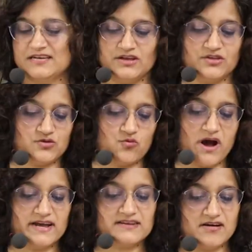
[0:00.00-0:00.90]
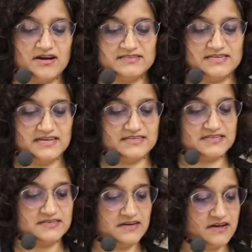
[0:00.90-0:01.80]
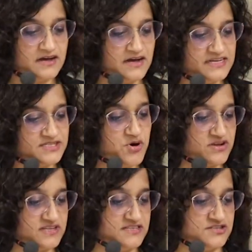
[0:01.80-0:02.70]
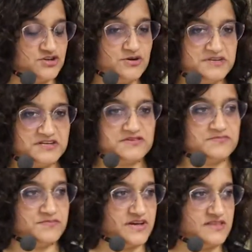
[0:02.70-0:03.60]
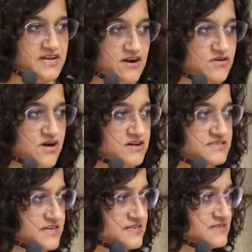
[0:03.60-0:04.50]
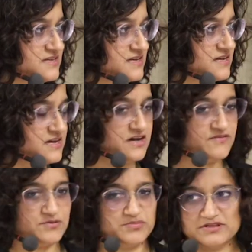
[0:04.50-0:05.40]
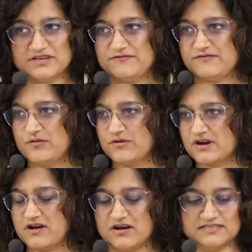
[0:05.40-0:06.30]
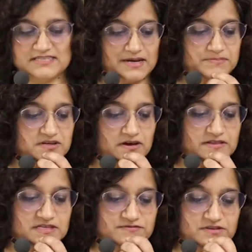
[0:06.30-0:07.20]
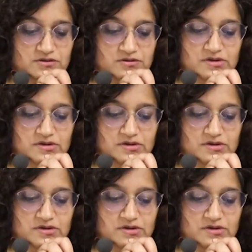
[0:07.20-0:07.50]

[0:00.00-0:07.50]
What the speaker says: the wide content is partly determined by the narrow content of a belief or a concept on this view.